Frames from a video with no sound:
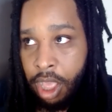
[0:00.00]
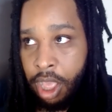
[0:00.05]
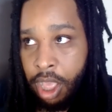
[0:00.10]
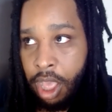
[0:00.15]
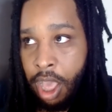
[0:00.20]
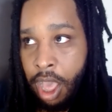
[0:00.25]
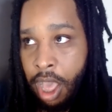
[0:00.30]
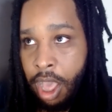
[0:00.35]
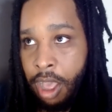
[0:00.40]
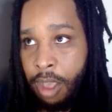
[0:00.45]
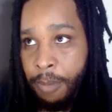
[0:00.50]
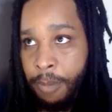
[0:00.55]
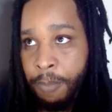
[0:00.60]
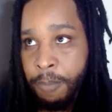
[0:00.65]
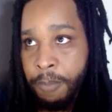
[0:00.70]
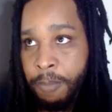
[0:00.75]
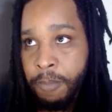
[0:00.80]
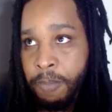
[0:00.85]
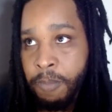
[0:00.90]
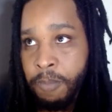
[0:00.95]
Um,
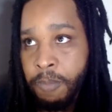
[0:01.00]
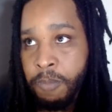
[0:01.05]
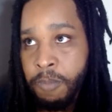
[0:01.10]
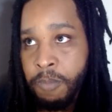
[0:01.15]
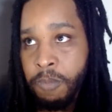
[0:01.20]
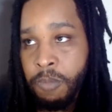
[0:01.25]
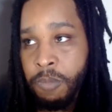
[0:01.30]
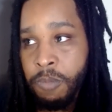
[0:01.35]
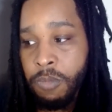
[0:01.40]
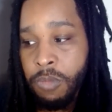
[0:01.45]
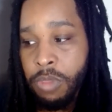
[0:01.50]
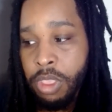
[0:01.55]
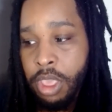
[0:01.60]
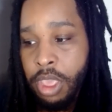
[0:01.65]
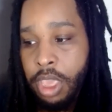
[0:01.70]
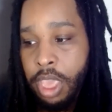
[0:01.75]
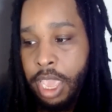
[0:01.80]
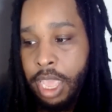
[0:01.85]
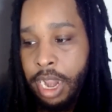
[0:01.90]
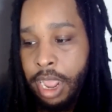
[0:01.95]

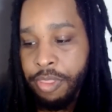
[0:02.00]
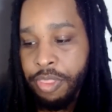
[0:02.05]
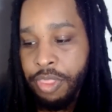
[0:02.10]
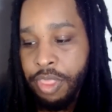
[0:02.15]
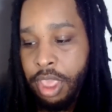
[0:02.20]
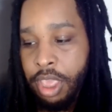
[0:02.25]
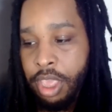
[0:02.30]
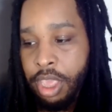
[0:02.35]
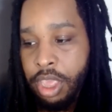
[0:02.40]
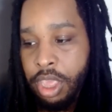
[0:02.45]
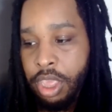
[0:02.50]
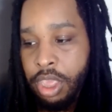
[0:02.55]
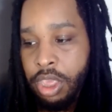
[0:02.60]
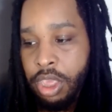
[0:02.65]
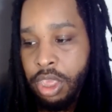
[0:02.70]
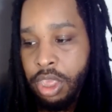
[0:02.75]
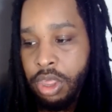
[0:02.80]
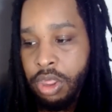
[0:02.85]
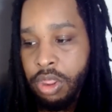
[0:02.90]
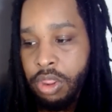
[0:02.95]
and I think
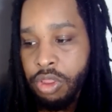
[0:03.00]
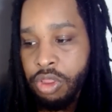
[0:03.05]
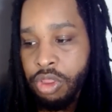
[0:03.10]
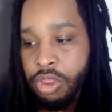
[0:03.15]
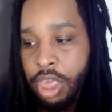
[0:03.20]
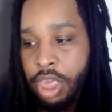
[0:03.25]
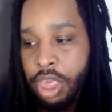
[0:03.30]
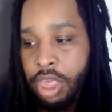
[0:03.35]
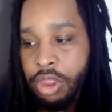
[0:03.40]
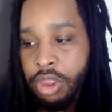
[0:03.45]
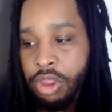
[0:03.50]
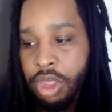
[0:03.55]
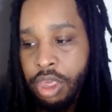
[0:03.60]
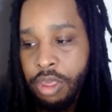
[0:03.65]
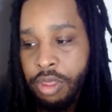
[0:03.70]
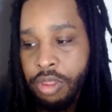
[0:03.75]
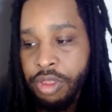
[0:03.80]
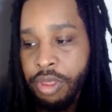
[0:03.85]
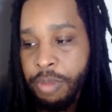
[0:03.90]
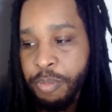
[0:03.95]
she
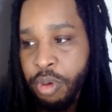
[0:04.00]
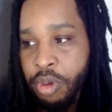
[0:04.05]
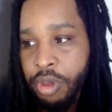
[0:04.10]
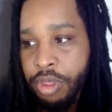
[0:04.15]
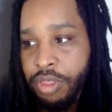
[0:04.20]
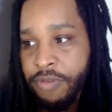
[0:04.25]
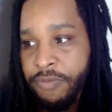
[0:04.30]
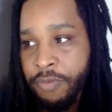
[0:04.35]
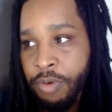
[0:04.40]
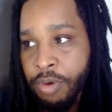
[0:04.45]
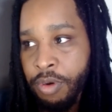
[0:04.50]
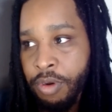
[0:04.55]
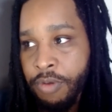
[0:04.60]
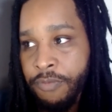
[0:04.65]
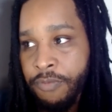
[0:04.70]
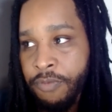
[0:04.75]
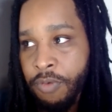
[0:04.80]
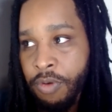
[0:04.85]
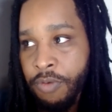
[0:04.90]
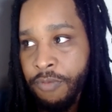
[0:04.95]
she she pushed
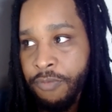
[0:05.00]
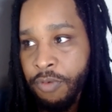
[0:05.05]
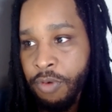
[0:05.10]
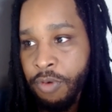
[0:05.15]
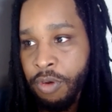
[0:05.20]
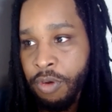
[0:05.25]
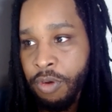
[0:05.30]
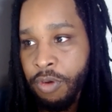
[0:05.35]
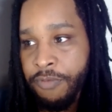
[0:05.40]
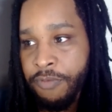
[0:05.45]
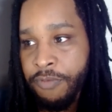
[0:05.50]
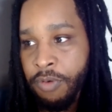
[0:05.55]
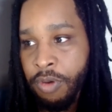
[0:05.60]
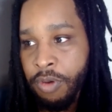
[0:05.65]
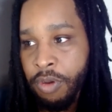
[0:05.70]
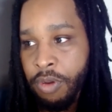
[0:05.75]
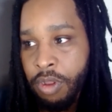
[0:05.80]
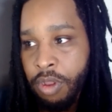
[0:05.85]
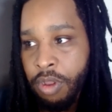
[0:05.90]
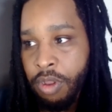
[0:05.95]
for for for
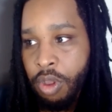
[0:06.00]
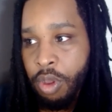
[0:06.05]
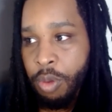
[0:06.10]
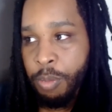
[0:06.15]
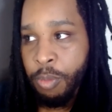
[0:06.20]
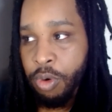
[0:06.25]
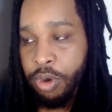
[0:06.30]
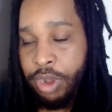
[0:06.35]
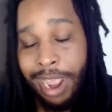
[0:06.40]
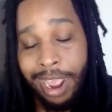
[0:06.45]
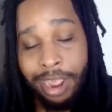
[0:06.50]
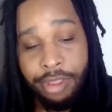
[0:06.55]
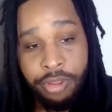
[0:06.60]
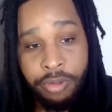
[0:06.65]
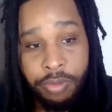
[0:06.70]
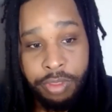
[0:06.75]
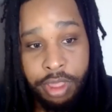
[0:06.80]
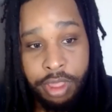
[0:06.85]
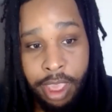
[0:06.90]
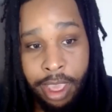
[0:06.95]
for more
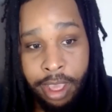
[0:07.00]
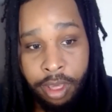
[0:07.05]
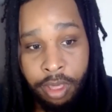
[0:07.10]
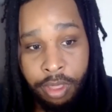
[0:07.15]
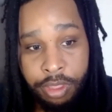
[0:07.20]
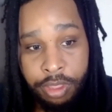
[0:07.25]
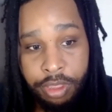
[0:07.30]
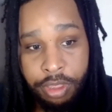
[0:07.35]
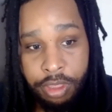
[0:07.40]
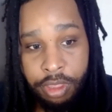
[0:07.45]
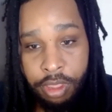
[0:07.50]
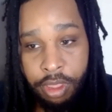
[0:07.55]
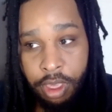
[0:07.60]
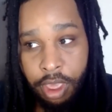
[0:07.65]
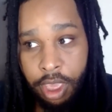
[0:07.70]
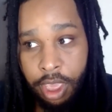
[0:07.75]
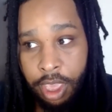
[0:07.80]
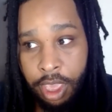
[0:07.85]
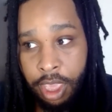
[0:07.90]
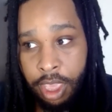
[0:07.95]
natural styles
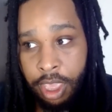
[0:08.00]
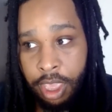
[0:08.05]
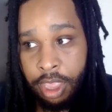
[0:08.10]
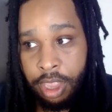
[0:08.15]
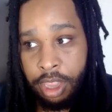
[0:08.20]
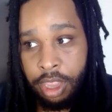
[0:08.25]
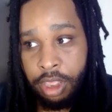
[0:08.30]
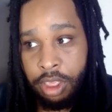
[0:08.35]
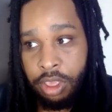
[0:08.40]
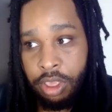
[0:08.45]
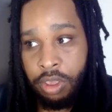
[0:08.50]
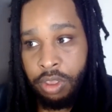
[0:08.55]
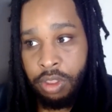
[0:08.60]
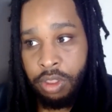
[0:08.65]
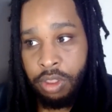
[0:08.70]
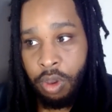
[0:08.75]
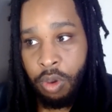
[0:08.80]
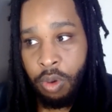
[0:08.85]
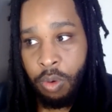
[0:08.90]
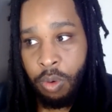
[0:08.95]
and you
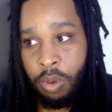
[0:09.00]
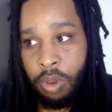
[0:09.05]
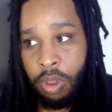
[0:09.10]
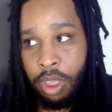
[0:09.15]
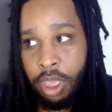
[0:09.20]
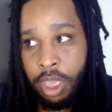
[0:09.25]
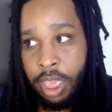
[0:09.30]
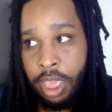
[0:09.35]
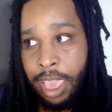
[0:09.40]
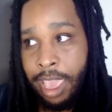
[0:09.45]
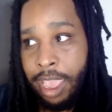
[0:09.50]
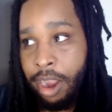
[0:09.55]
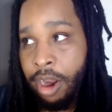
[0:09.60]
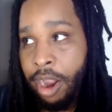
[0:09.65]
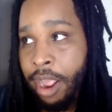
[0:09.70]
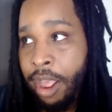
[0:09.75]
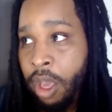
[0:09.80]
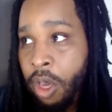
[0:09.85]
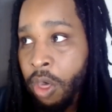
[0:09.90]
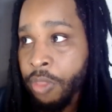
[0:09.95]
know hair
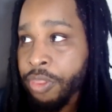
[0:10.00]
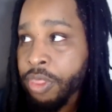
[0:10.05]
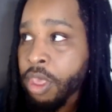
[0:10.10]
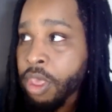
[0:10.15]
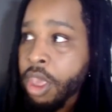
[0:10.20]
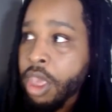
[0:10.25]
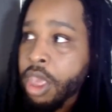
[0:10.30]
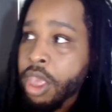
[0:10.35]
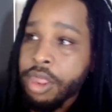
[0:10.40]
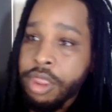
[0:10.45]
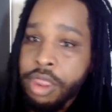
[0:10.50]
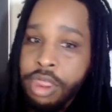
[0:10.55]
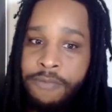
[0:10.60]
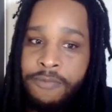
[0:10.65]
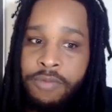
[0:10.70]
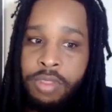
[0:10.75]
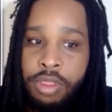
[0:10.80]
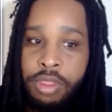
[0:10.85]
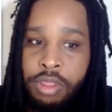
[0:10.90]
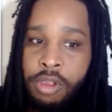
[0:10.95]
health because if
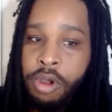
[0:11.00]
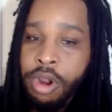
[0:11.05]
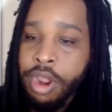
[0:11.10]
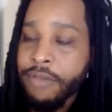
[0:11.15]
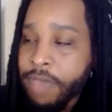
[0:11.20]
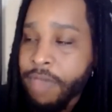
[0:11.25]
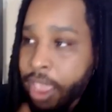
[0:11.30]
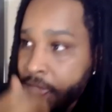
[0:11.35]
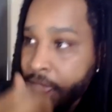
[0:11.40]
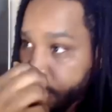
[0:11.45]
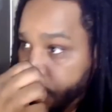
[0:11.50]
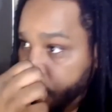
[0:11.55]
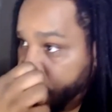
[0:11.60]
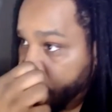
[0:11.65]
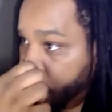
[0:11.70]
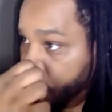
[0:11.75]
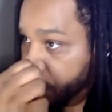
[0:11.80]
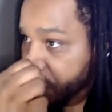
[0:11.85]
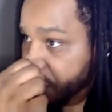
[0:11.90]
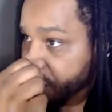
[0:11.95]
the story of Annie
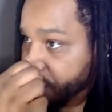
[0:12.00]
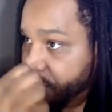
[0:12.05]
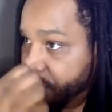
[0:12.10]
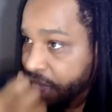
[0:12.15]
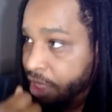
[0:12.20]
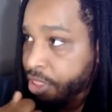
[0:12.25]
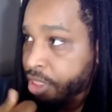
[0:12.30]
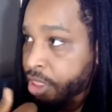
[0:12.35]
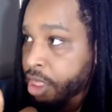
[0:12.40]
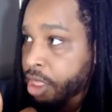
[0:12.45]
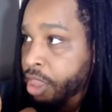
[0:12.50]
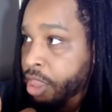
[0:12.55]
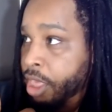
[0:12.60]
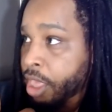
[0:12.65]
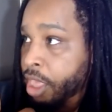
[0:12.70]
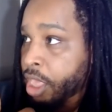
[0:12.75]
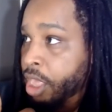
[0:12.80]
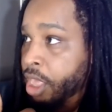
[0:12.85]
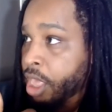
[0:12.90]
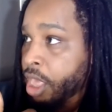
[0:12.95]
Malone is
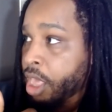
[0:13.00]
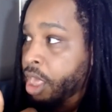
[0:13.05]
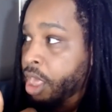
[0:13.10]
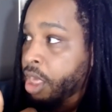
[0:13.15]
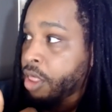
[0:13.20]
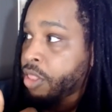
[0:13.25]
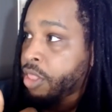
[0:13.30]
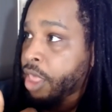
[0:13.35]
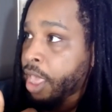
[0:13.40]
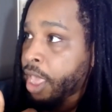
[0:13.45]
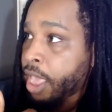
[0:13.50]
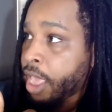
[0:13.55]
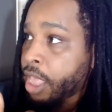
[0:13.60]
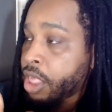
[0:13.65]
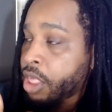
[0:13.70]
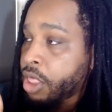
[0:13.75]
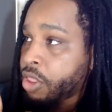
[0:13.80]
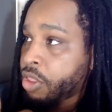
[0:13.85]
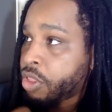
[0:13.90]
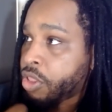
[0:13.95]
basically
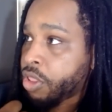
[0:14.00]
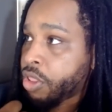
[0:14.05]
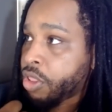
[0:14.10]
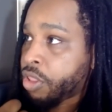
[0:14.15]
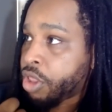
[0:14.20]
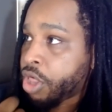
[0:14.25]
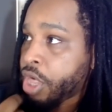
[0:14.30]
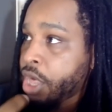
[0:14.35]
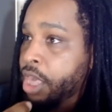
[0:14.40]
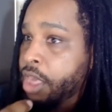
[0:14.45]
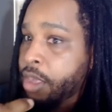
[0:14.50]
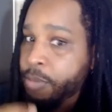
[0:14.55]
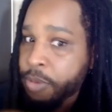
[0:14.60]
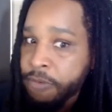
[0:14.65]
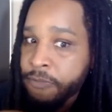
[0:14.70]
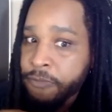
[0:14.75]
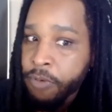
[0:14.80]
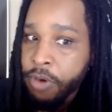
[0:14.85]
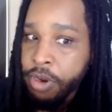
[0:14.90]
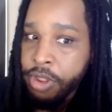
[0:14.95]
that she
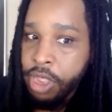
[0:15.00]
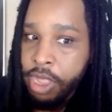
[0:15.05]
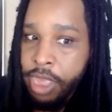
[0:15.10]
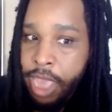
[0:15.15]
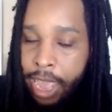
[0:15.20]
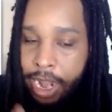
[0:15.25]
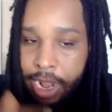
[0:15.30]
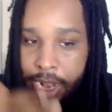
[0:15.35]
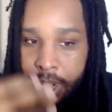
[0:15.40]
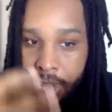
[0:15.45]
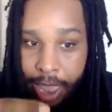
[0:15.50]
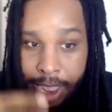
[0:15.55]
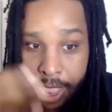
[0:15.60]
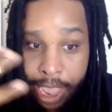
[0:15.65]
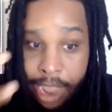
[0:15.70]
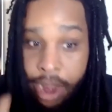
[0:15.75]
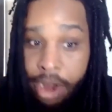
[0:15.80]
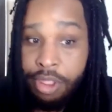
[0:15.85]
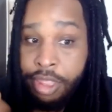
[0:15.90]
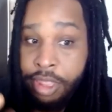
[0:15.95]
before she got into like
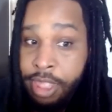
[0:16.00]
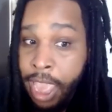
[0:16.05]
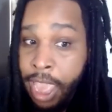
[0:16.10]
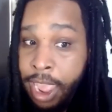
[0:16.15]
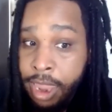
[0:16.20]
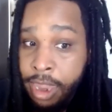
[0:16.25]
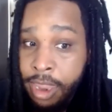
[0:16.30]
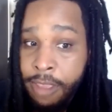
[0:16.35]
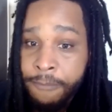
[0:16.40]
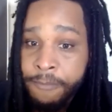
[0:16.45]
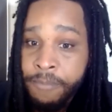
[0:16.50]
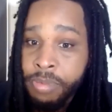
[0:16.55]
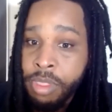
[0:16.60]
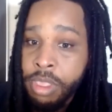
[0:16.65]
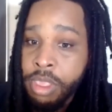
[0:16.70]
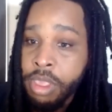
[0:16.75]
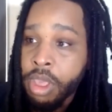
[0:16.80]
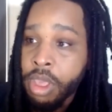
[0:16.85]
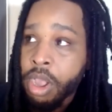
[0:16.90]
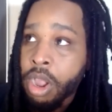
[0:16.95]
hair styling
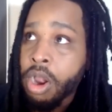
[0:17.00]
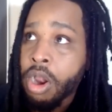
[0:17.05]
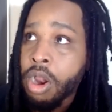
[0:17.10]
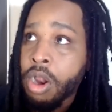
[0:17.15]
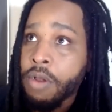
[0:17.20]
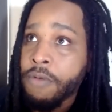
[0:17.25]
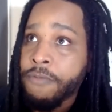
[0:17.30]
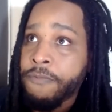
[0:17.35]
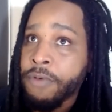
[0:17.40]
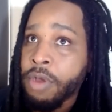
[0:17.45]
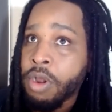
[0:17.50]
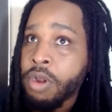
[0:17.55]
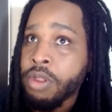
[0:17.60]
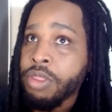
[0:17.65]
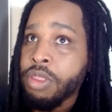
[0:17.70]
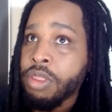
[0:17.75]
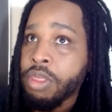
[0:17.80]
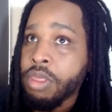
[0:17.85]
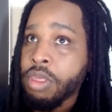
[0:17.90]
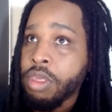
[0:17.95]
her
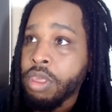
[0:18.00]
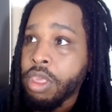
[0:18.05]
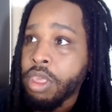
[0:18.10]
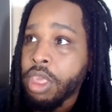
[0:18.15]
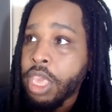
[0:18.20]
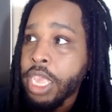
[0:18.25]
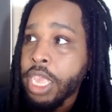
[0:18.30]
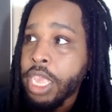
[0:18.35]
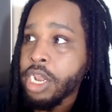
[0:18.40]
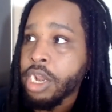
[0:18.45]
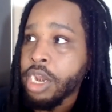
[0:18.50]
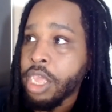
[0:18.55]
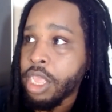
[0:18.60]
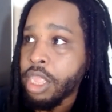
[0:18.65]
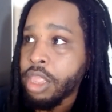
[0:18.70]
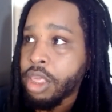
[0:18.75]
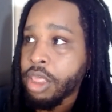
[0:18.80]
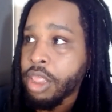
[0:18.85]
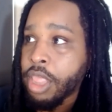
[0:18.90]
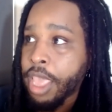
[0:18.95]
first entry
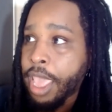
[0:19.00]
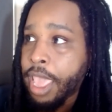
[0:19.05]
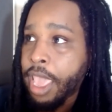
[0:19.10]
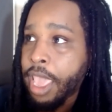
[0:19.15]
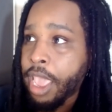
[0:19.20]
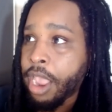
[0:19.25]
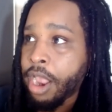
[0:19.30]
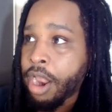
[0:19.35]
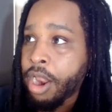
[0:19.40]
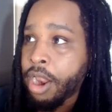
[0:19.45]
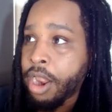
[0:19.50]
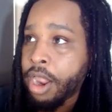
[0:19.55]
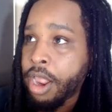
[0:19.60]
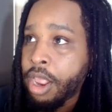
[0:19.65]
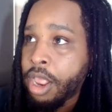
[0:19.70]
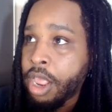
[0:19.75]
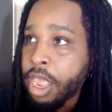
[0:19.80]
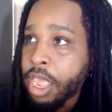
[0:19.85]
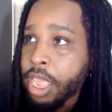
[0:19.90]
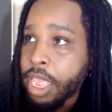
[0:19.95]
into the hair
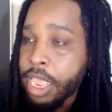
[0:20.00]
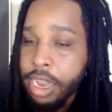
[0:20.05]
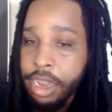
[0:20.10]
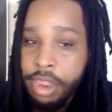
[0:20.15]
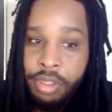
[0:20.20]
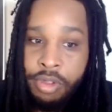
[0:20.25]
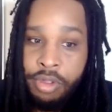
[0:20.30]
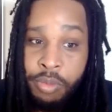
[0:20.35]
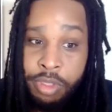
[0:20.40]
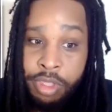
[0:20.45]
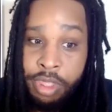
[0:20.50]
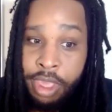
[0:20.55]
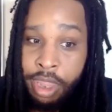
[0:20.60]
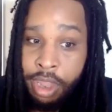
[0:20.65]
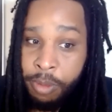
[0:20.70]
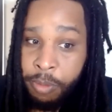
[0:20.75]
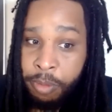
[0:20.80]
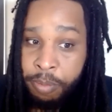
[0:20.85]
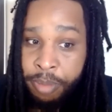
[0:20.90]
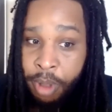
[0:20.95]
industry was
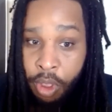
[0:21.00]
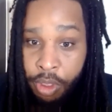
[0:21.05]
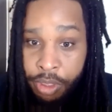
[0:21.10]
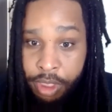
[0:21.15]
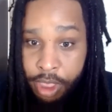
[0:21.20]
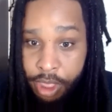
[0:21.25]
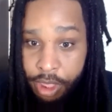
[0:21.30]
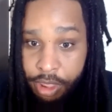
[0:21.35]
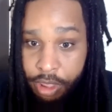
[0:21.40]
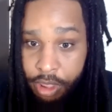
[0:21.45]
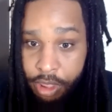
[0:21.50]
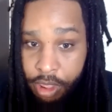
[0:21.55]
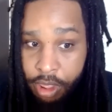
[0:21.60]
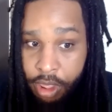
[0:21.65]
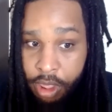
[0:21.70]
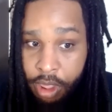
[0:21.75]
dealing with baldness